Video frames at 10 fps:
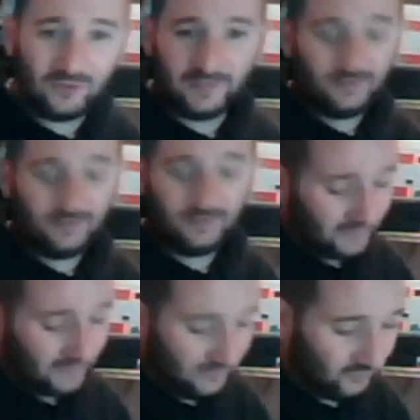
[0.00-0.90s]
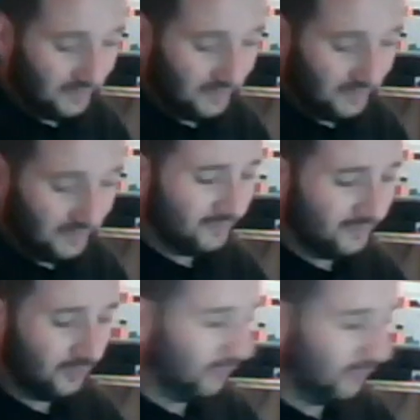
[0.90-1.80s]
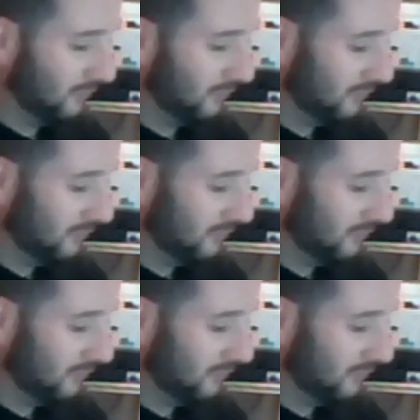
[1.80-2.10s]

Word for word: It's just a nice treat. It doesn't cost you much.